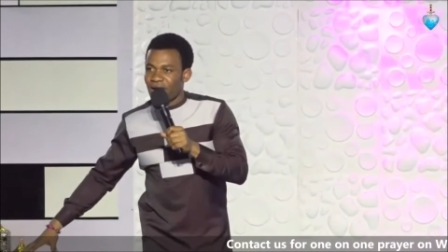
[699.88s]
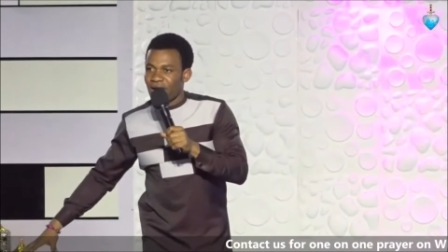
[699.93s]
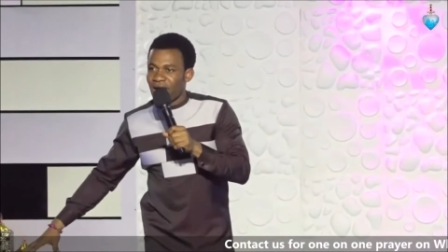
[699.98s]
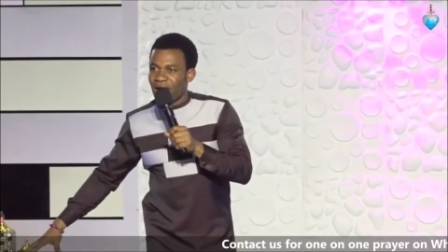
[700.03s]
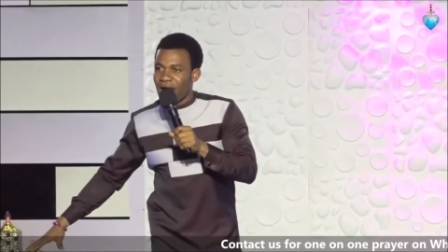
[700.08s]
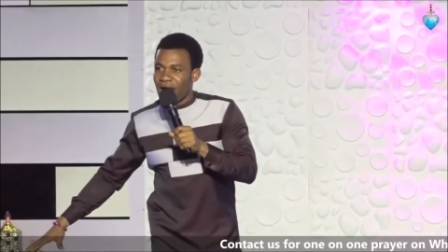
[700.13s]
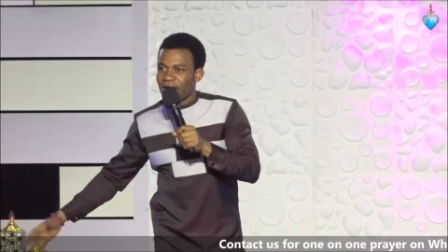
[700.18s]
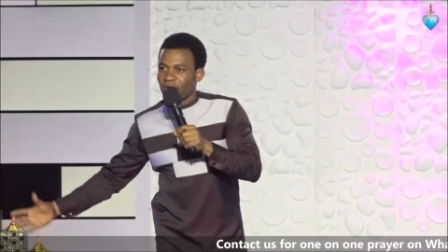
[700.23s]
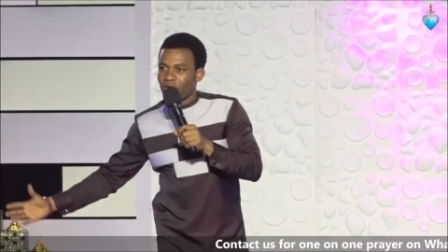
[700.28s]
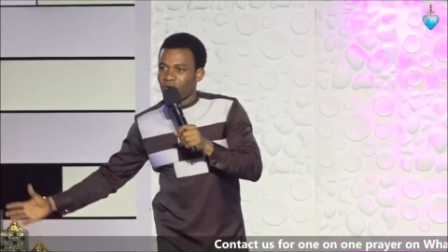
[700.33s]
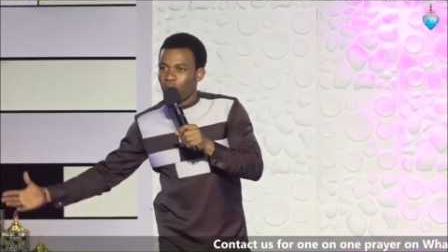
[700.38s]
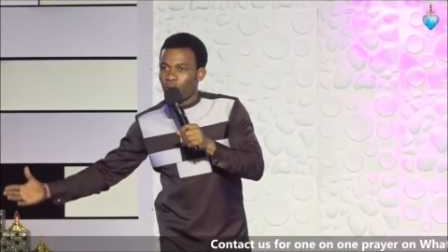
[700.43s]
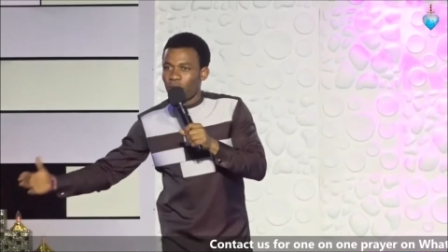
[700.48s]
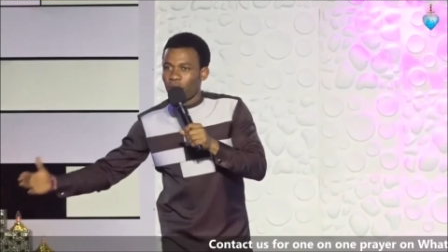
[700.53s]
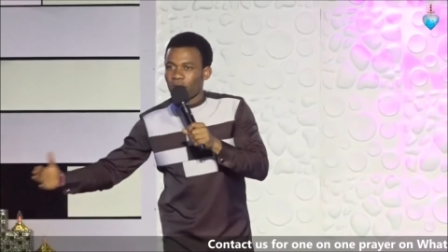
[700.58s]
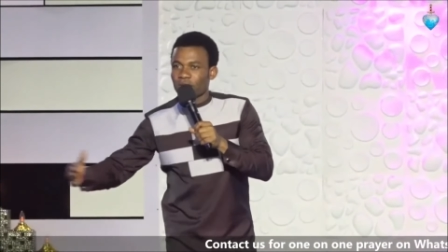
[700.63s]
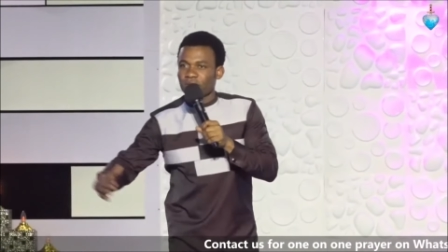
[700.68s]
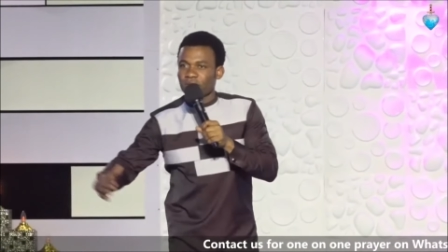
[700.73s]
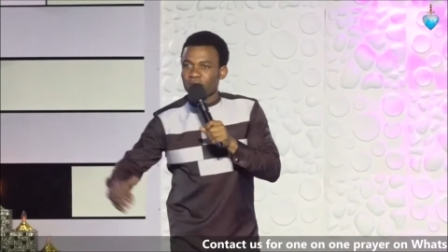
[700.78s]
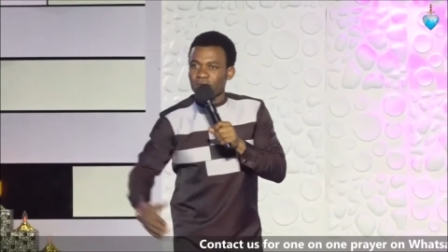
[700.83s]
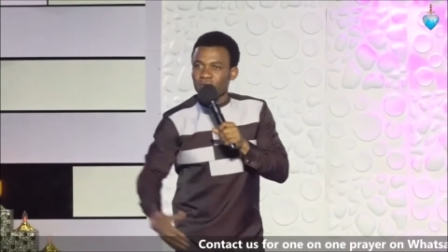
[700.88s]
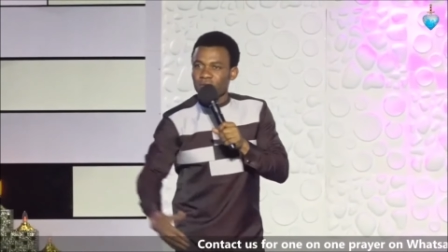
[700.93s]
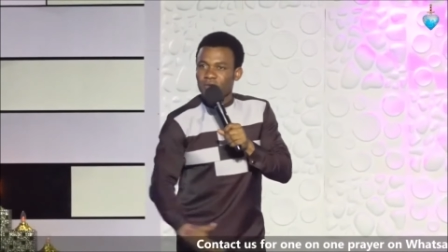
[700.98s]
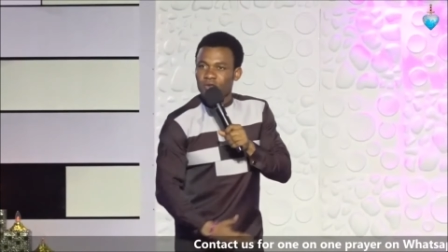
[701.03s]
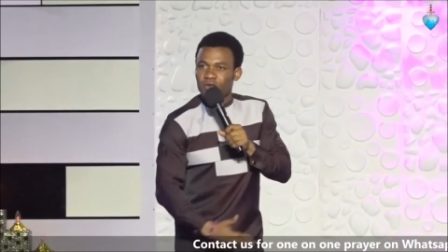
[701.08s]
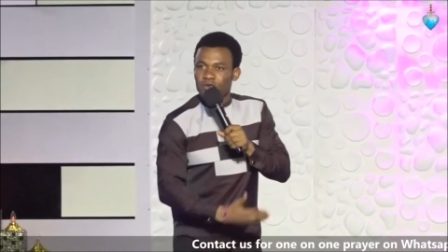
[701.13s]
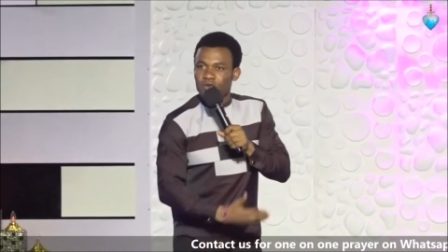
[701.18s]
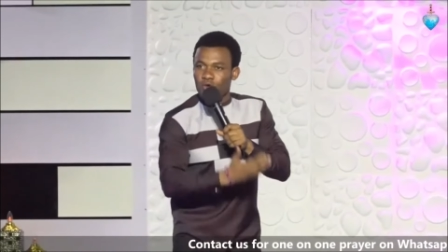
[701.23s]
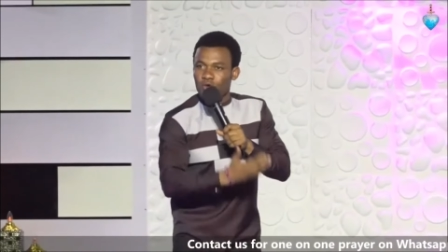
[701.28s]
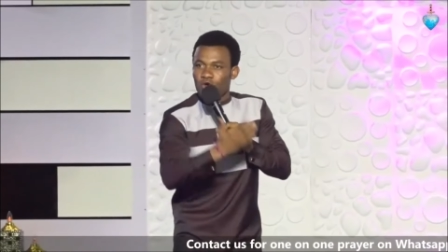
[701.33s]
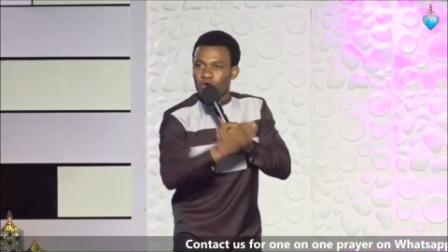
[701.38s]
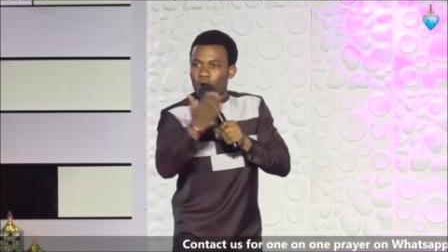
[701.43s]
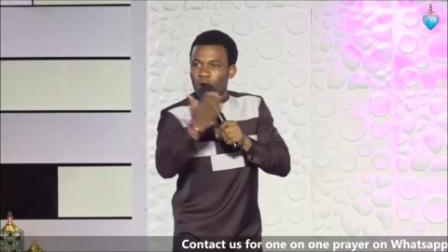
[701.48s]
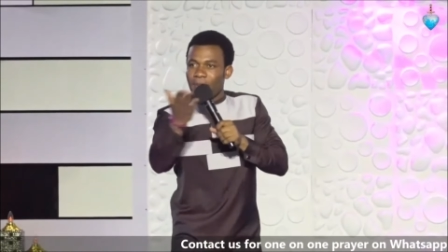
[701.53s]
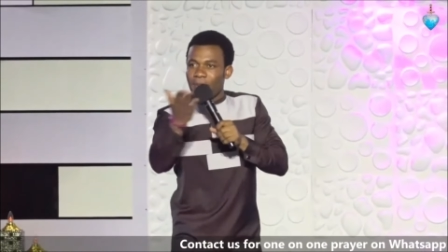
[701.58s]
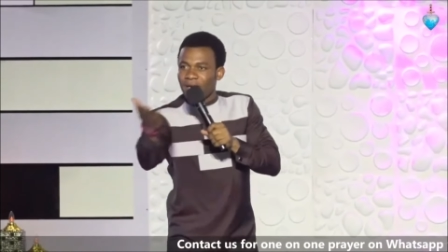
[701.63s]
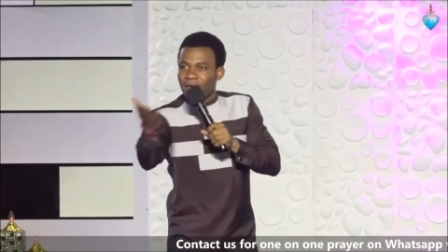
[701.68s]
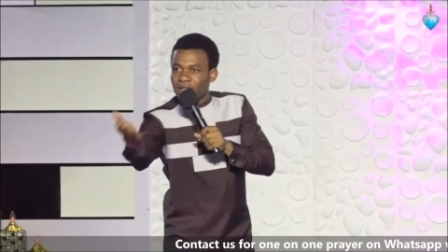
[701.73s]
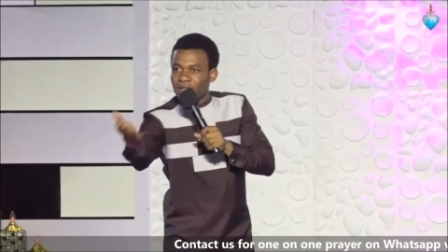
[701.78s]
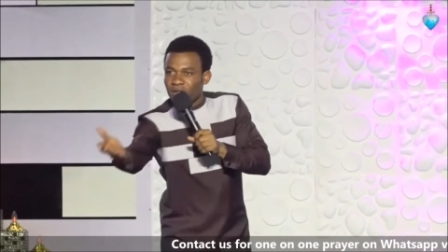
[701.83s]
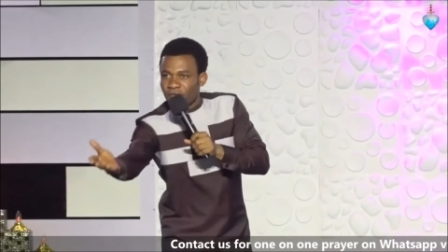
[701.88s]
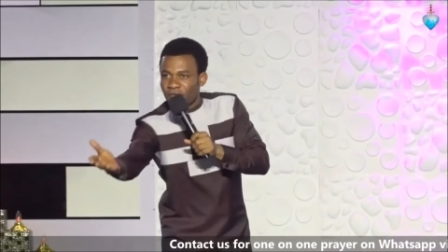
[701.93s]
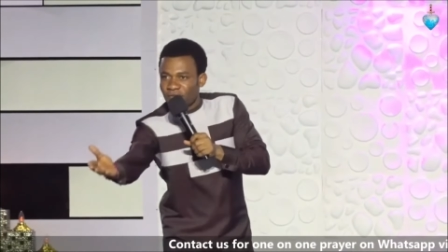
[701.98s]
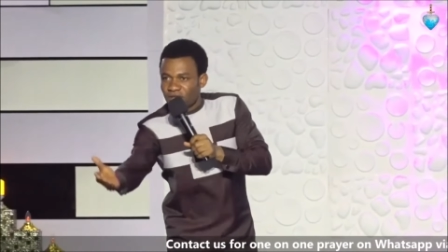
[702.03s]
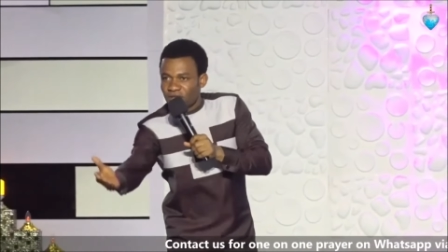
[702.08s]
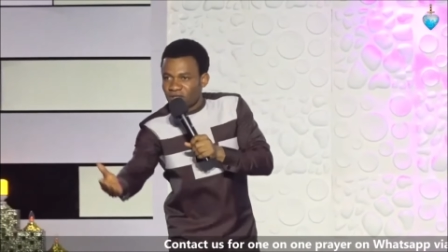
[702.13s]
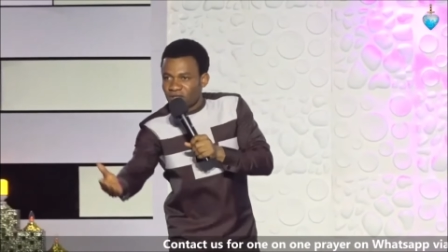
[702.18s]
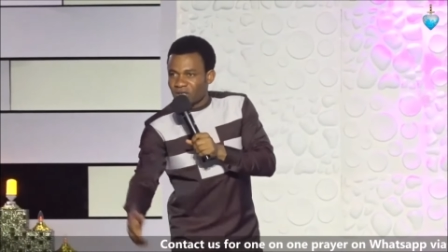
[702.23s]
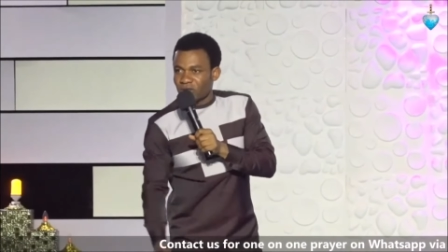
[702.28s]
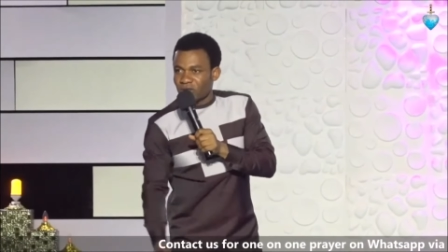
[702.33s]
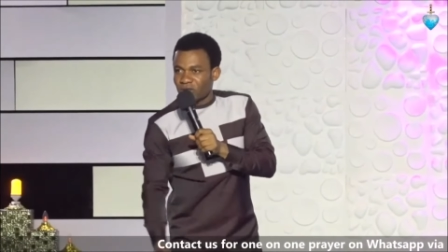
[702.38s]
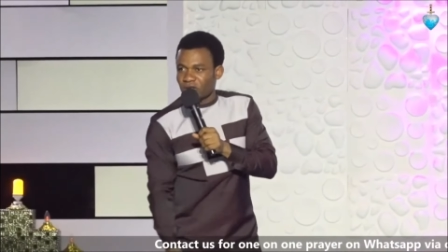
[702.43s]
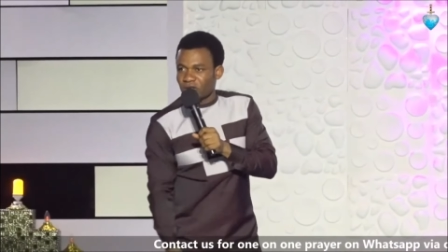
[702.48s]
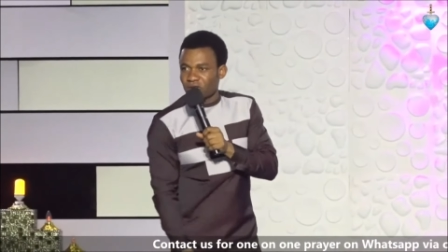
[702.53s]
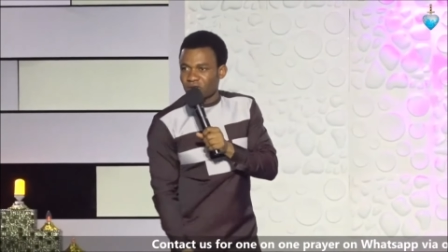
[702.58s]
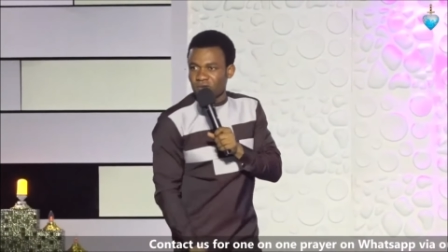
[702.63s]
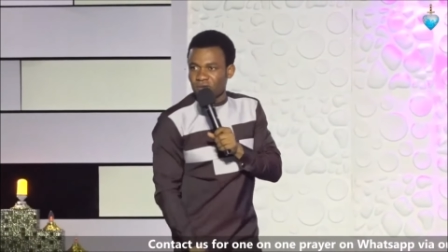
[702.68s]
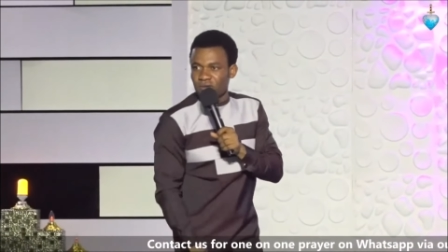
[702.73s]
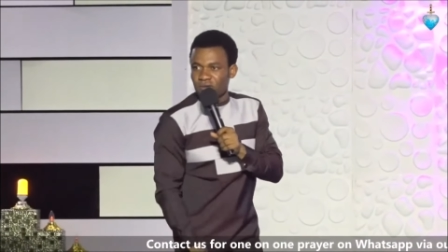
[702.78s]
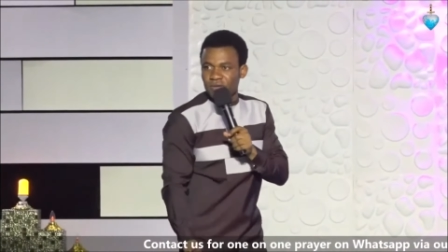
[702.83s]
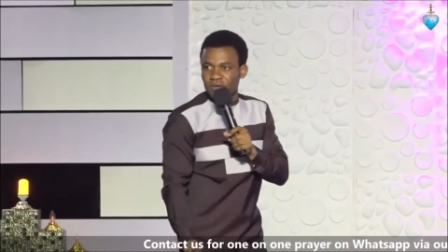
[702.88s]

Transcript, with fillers: and you want to come out of the situation.